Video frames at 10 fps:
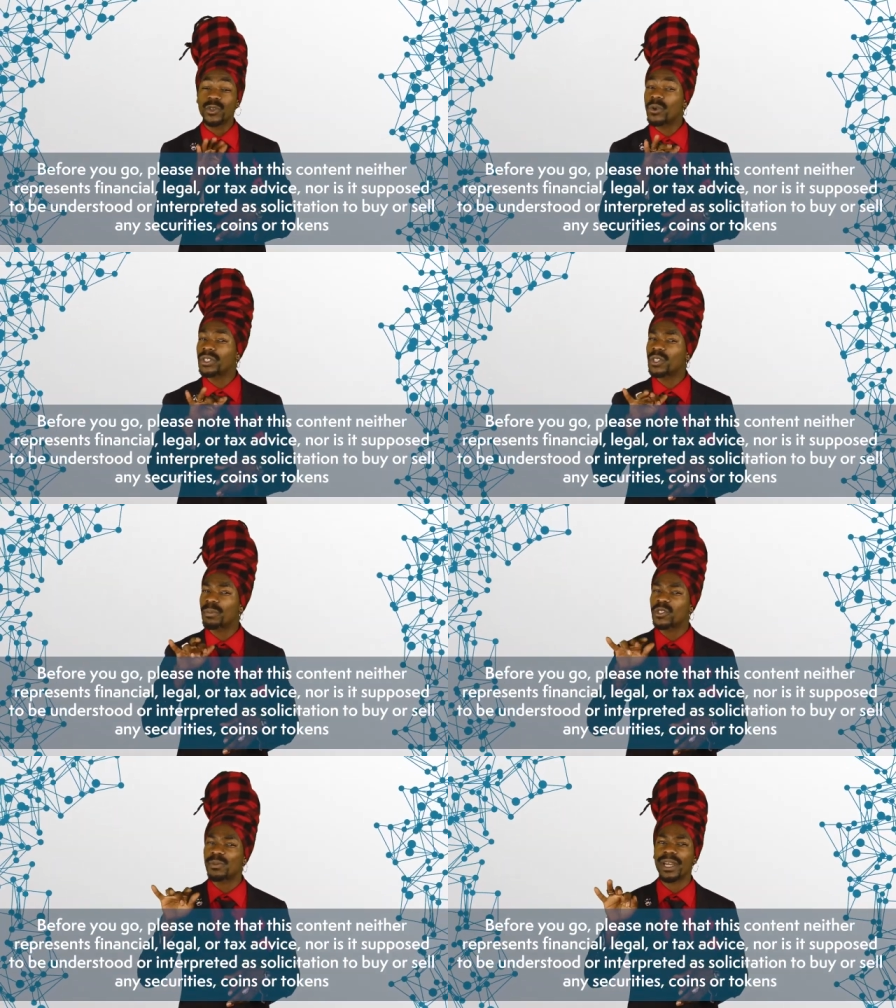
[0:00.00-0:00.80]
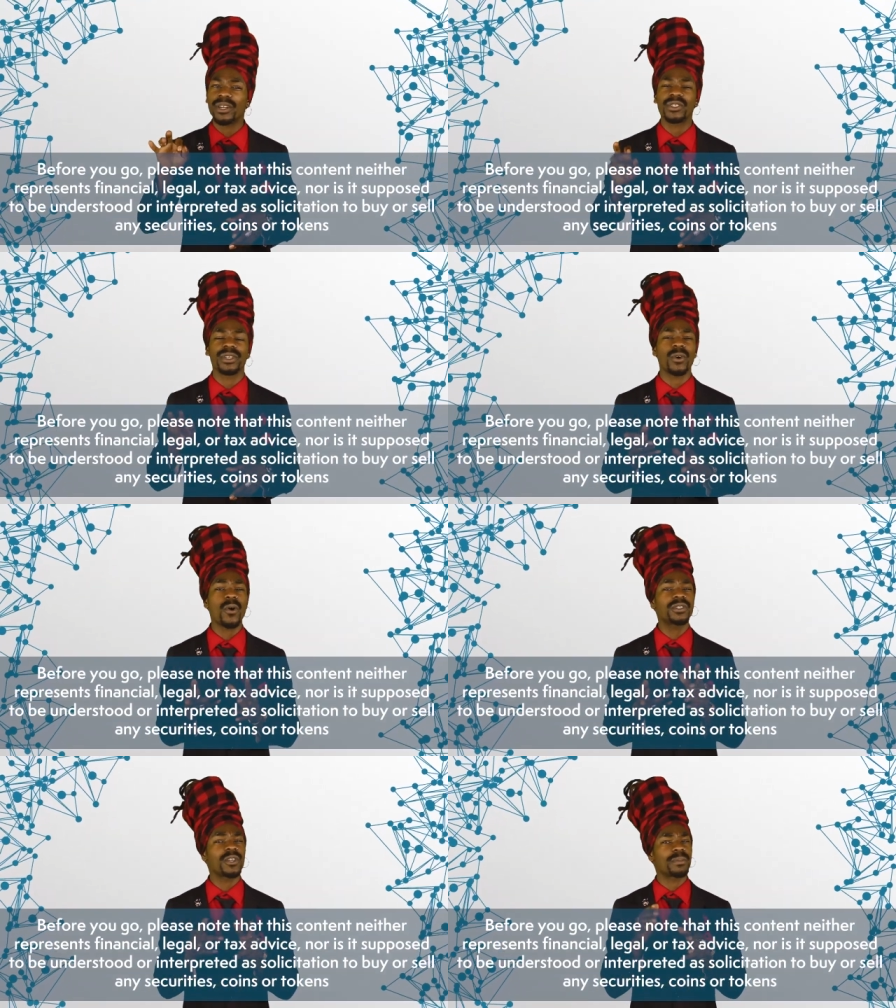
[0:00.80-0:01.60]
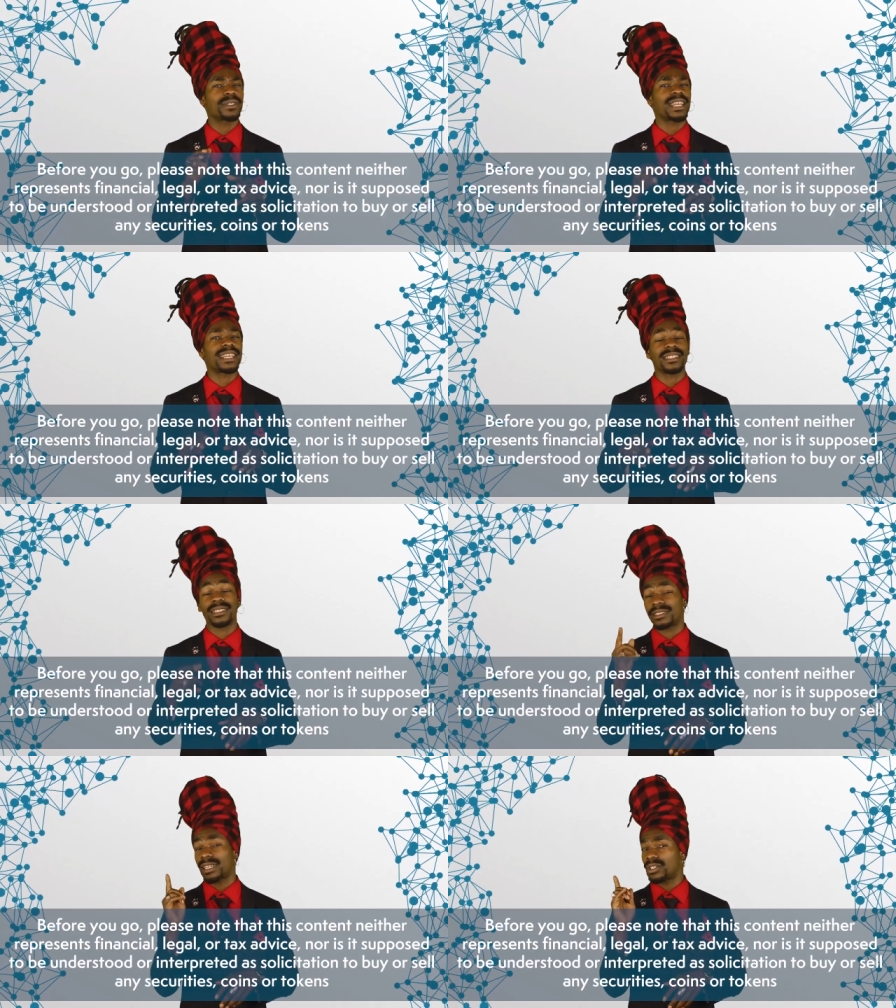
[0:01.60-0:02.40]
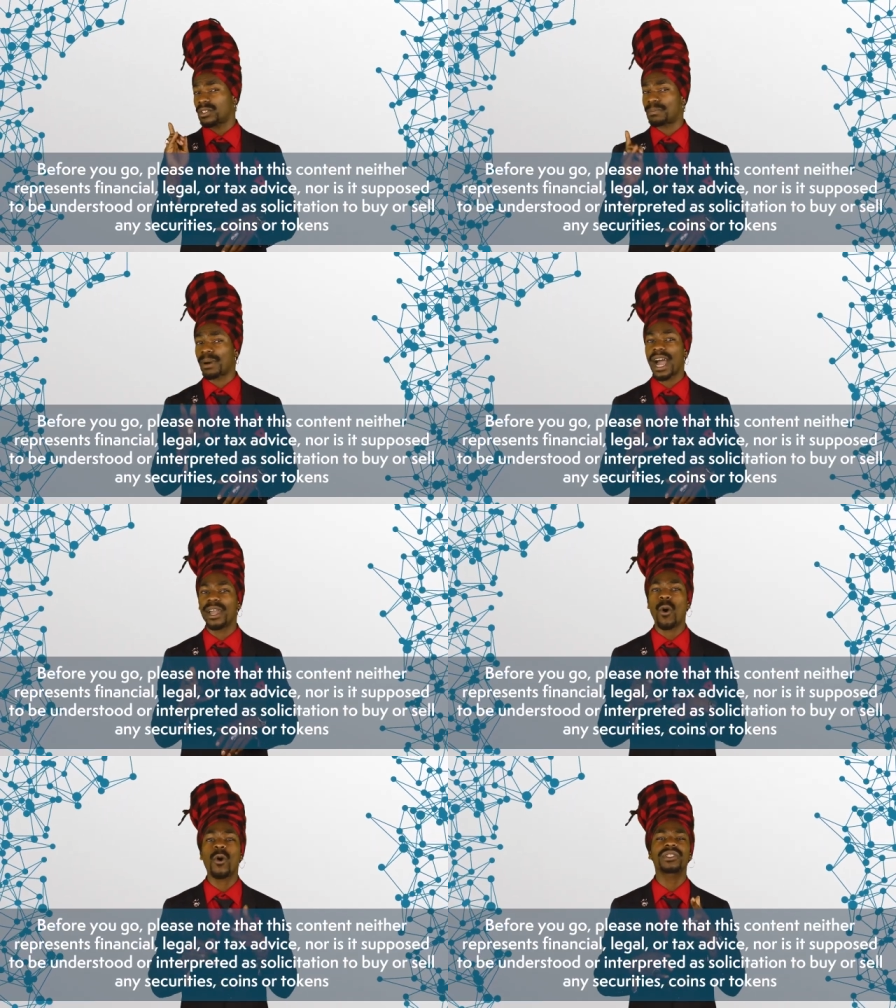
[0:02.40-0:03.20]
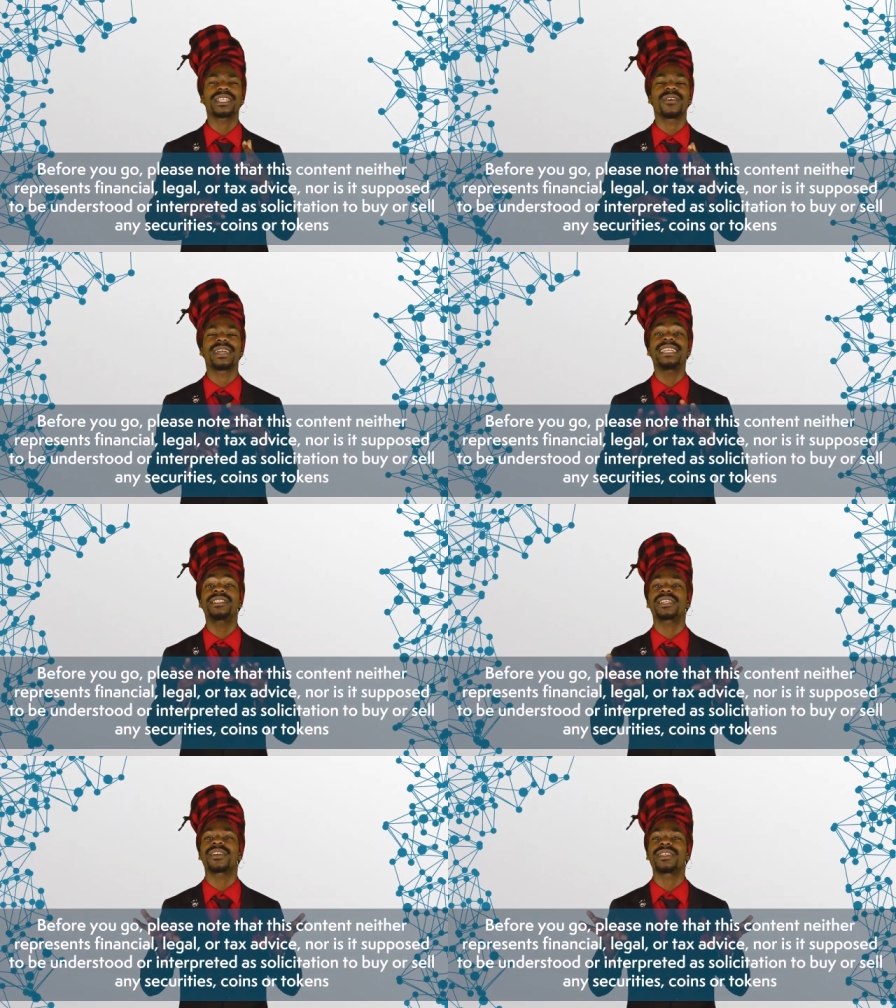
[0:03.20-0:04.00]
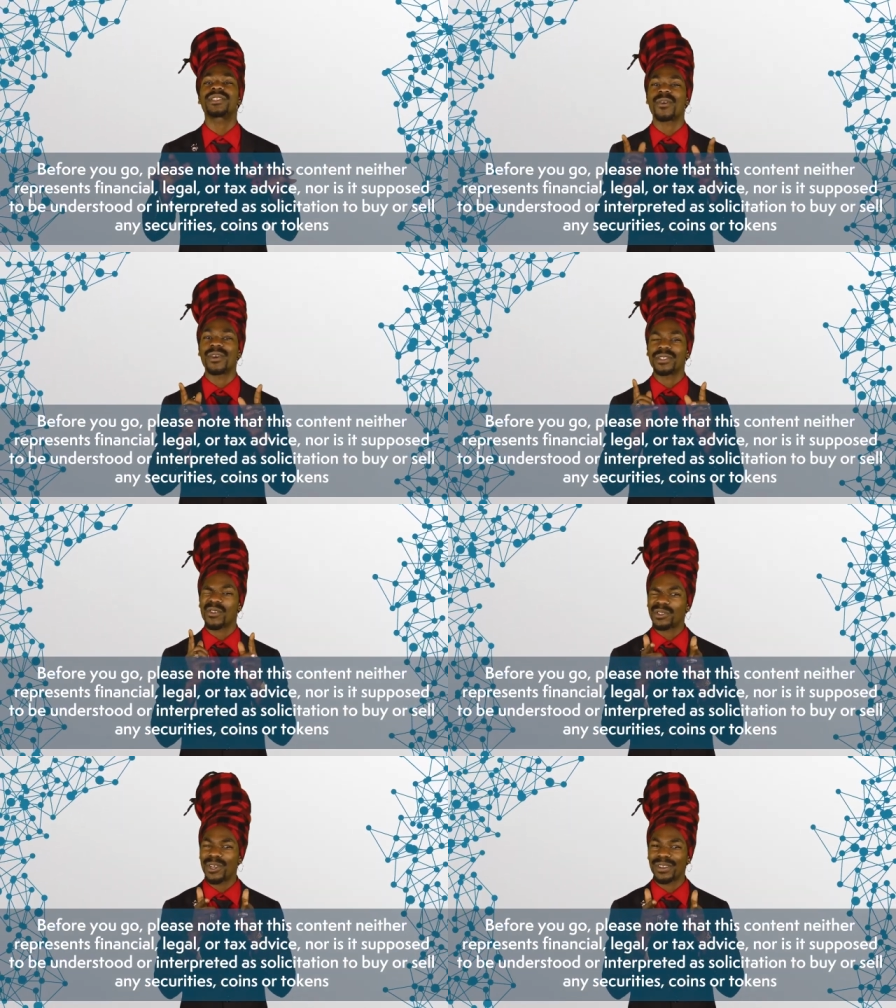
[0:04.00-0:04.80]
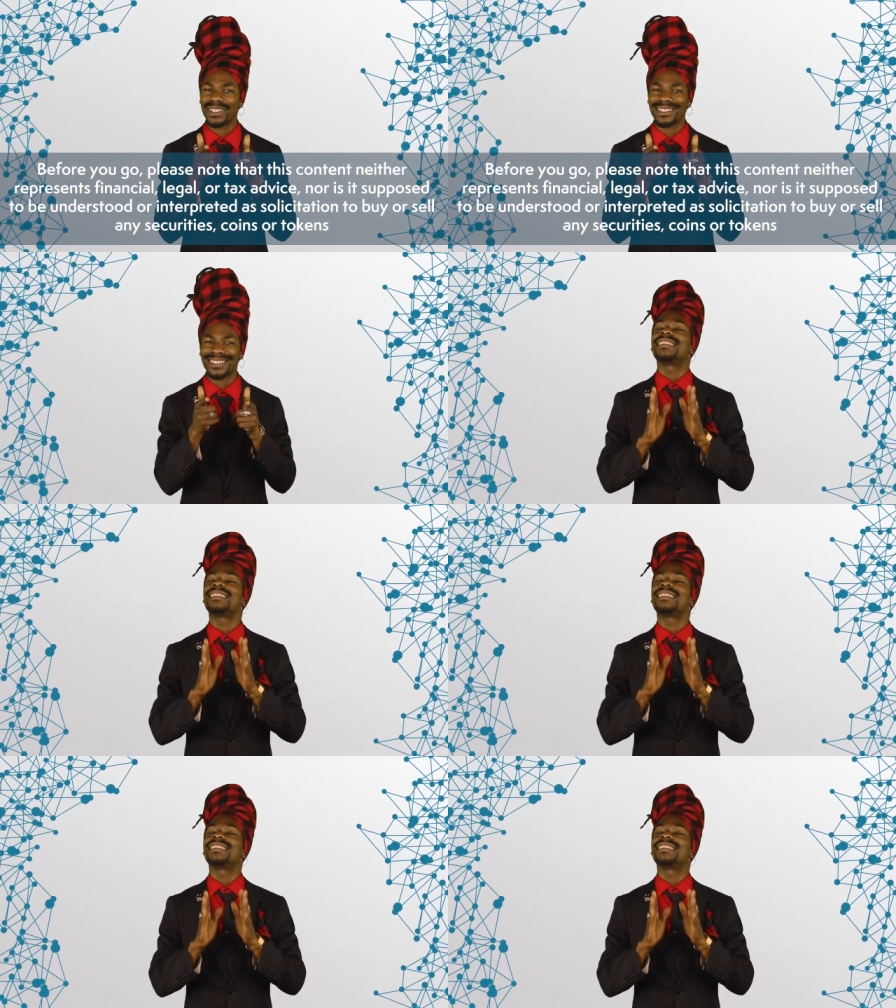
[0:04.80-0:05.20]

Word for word: nor is it supposed to be understood or interpreted as solicitation to buy or sell any securities, coins, or tokens.